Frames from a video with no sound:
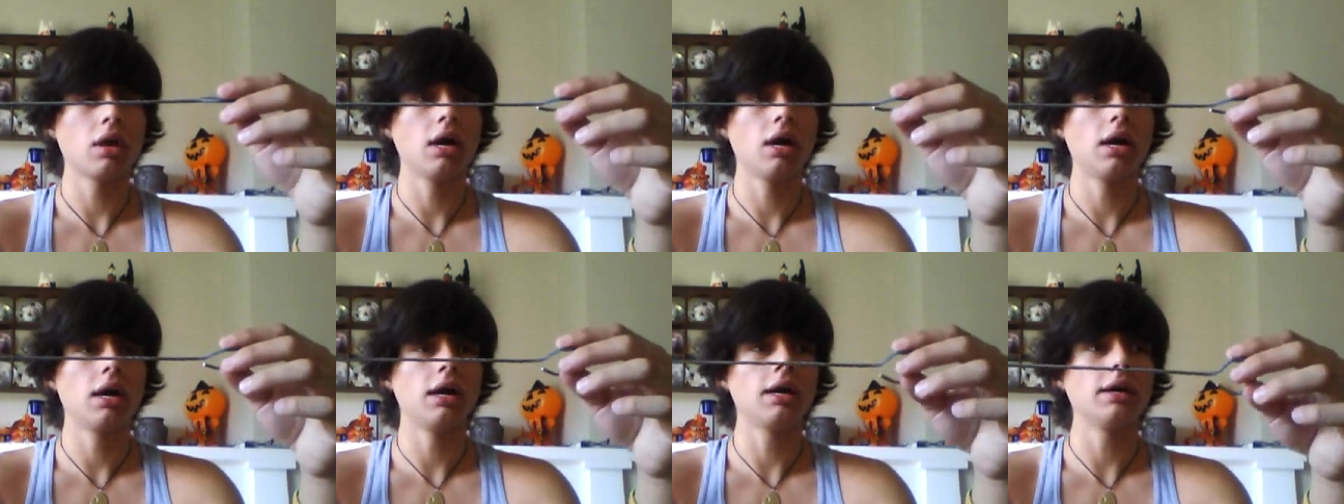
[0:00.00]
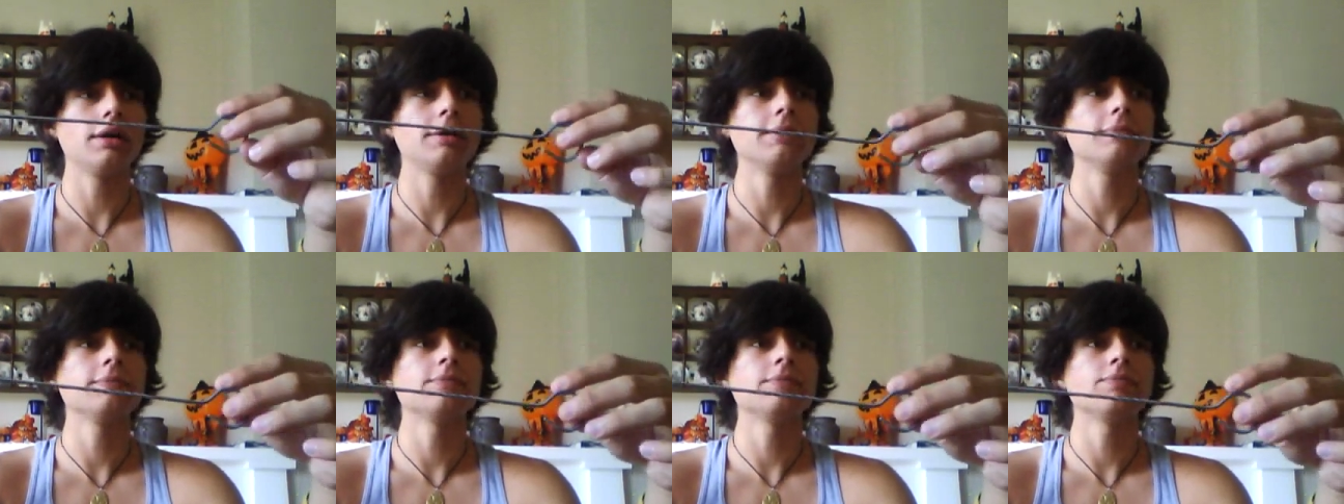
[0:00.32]

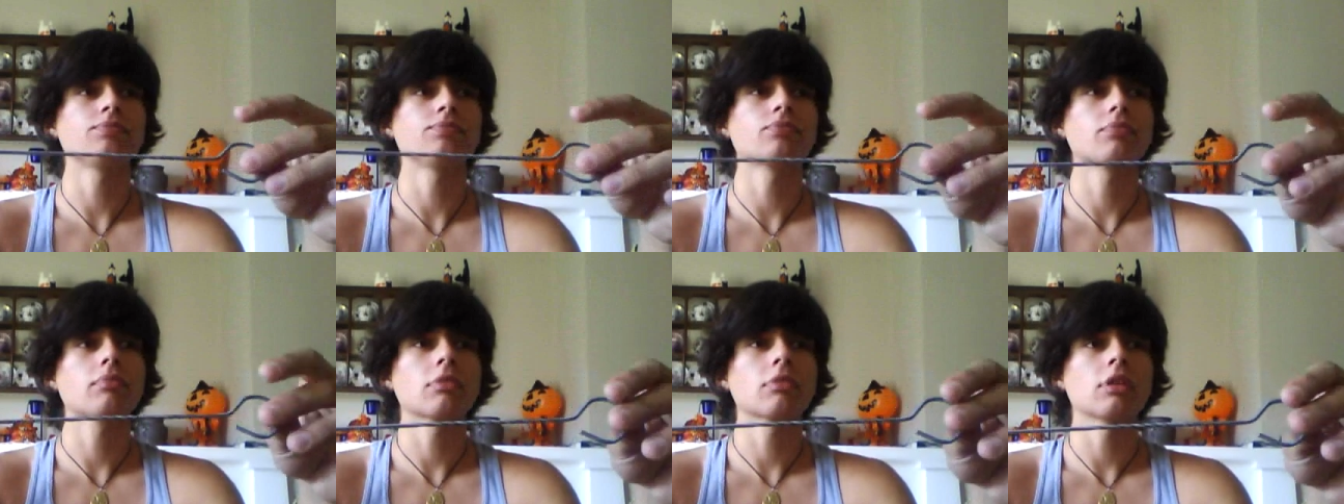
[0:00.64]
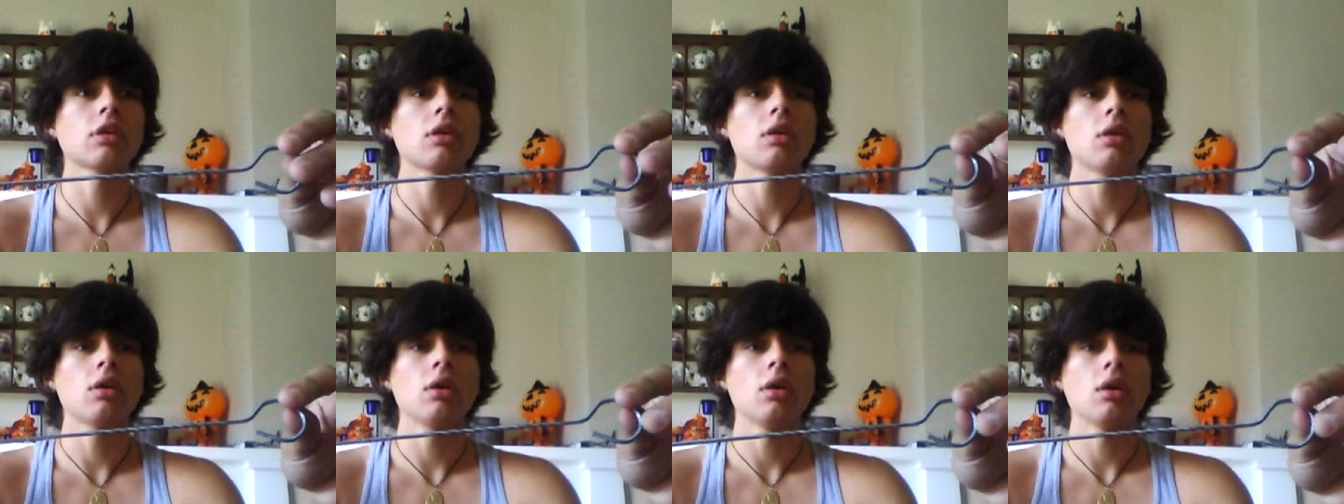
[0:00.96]

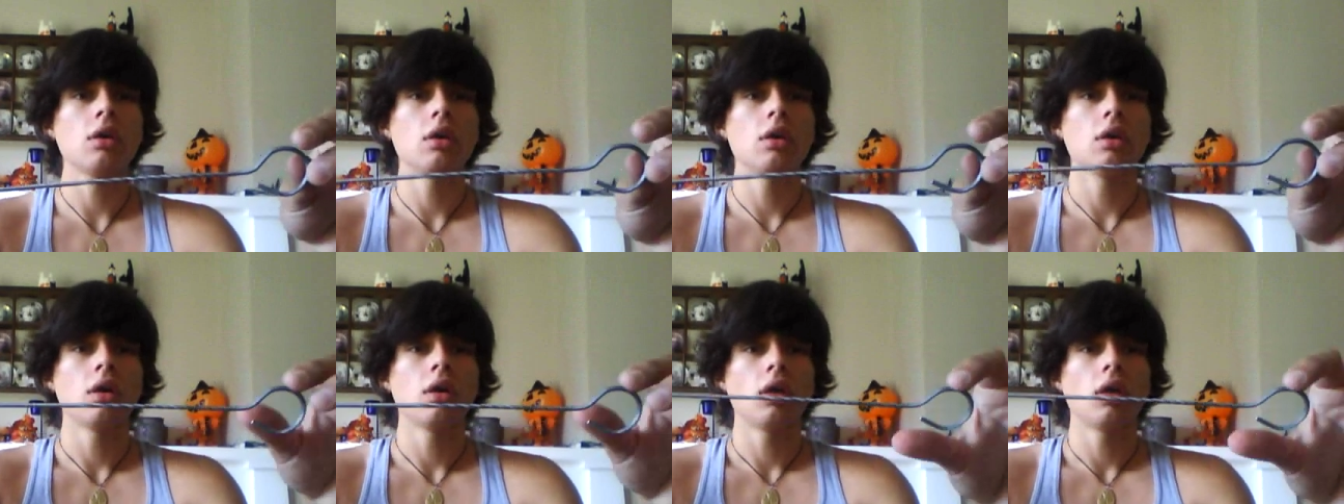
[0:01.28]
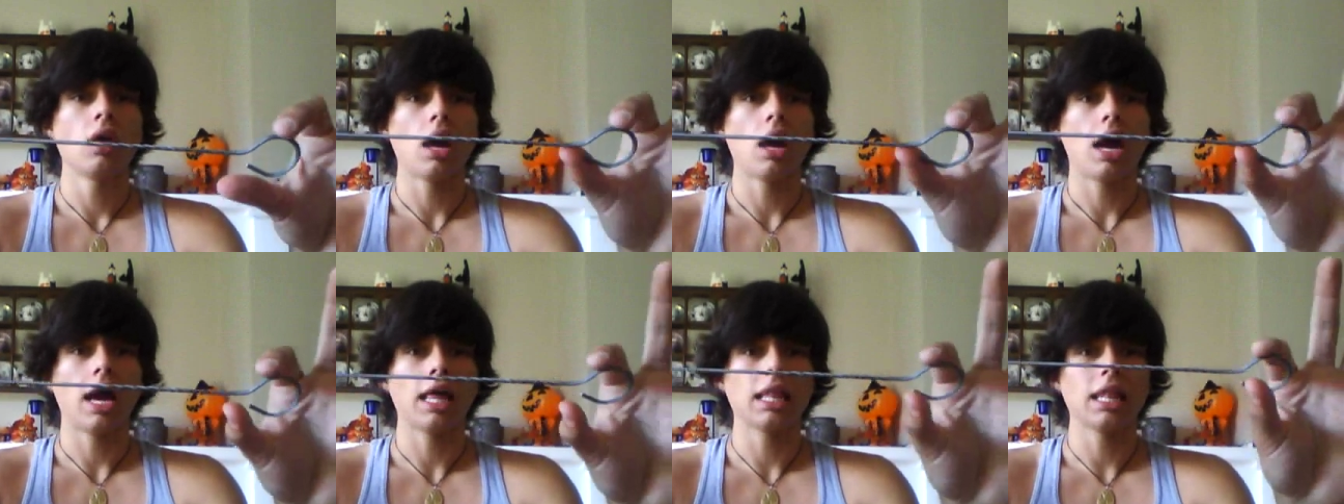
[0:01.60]

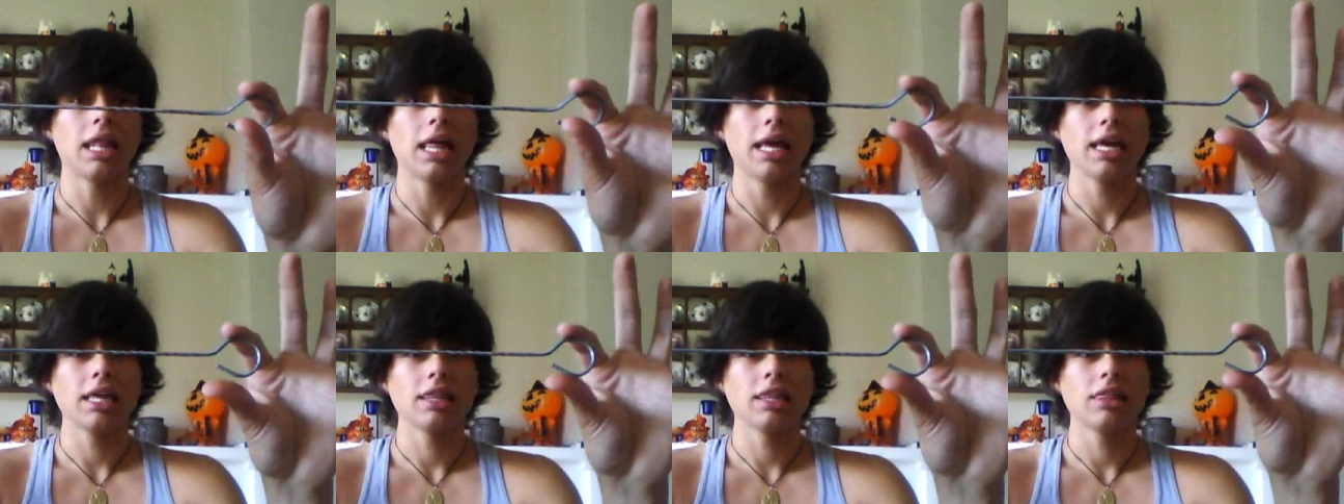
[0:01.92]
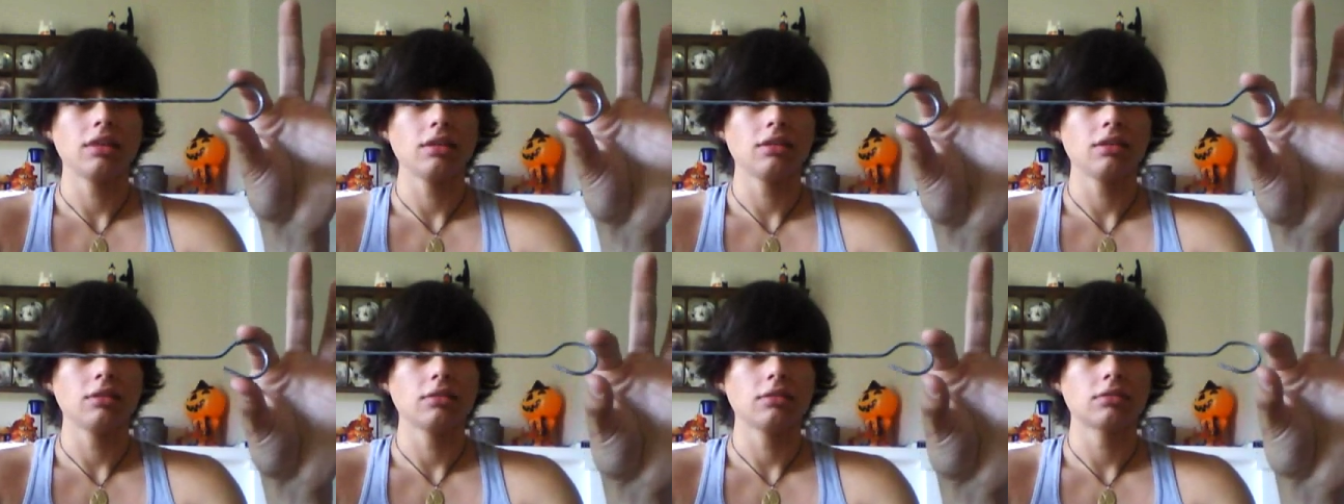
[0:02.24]
I
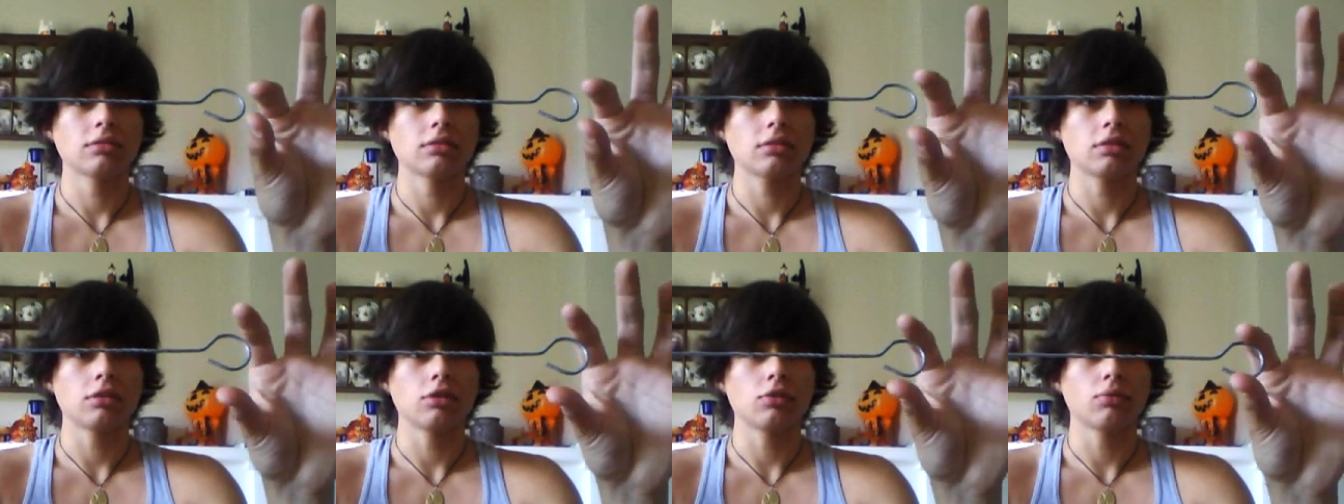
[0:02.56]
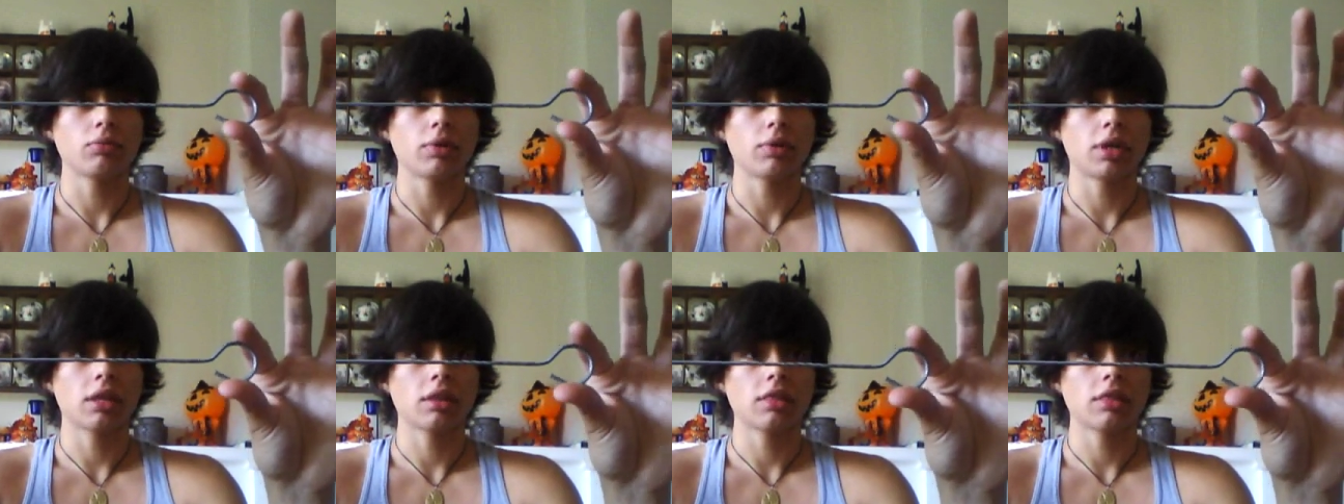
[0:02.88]
like these
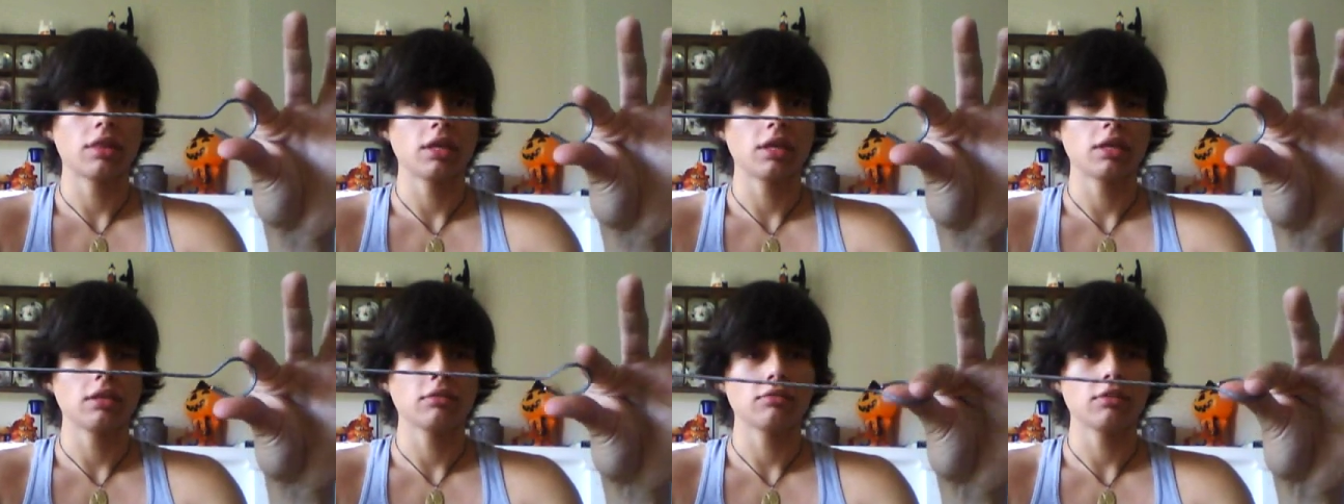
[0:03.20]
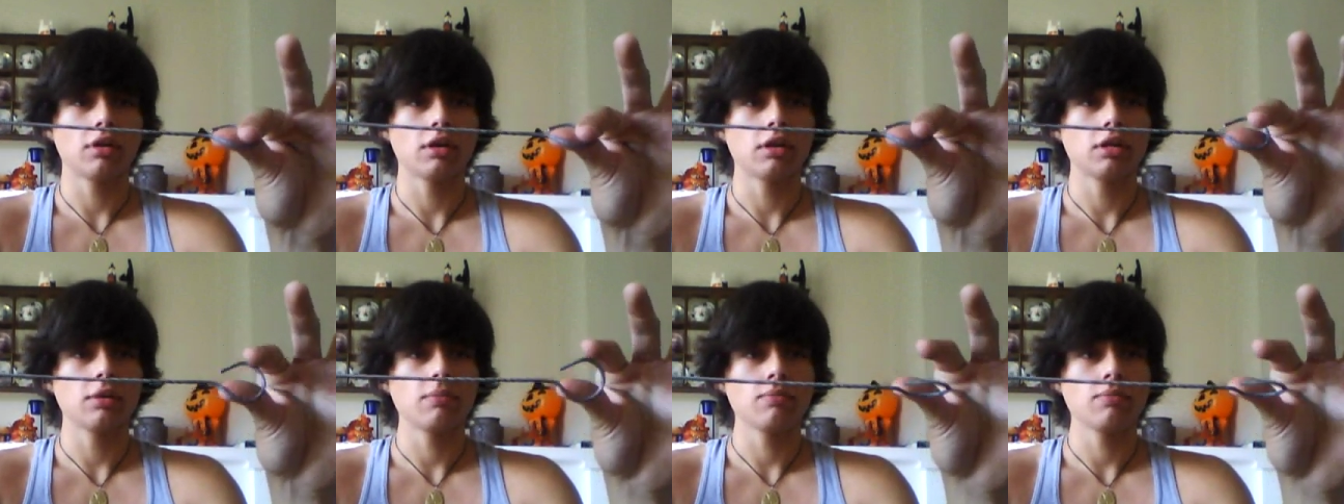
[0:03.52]
little ring
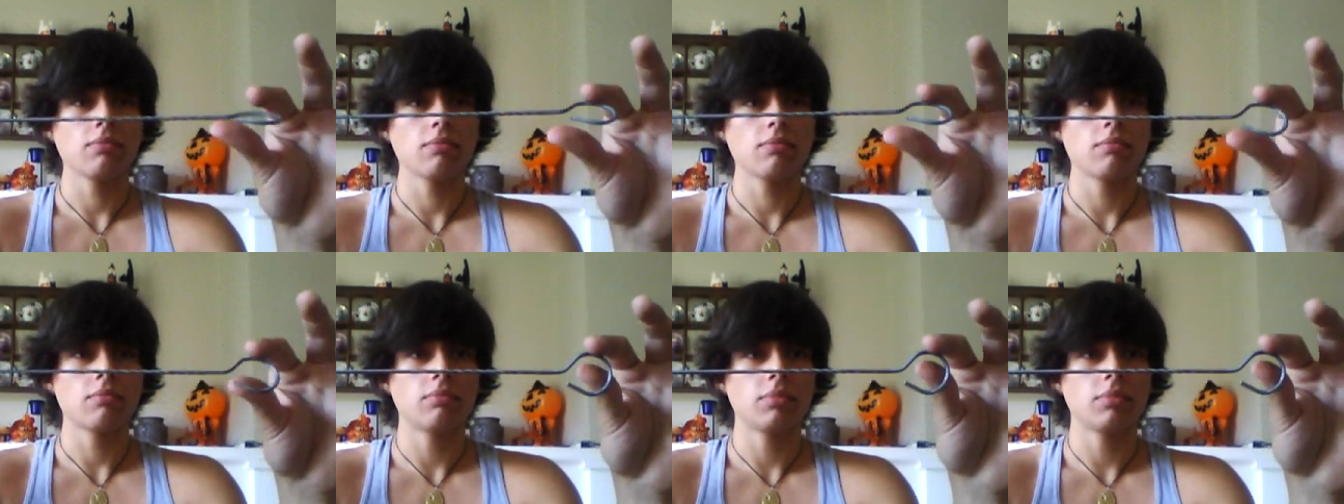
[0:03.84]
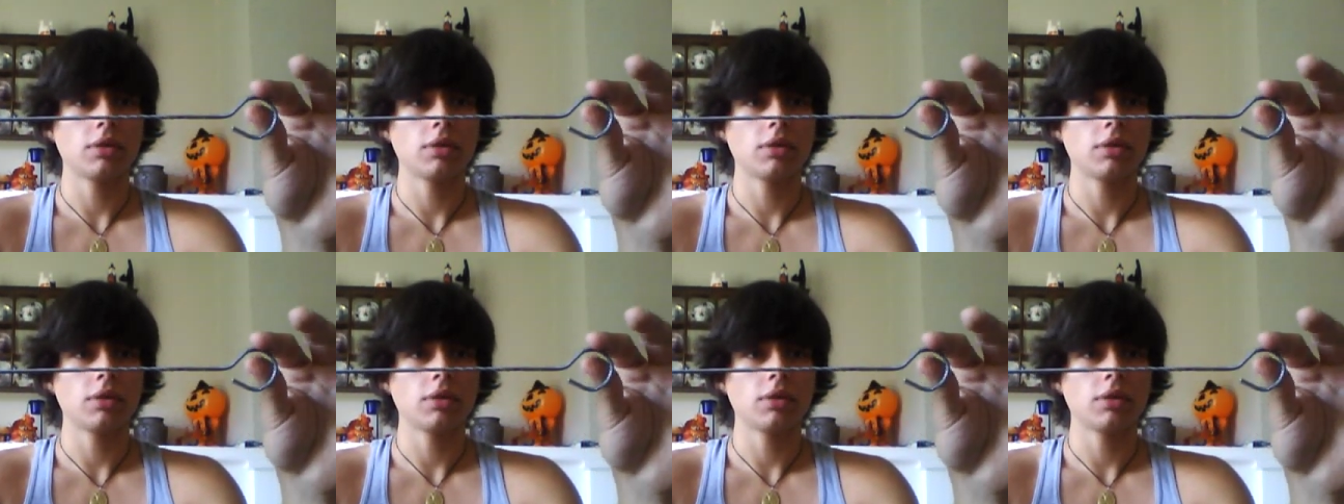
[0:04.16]
thingies on them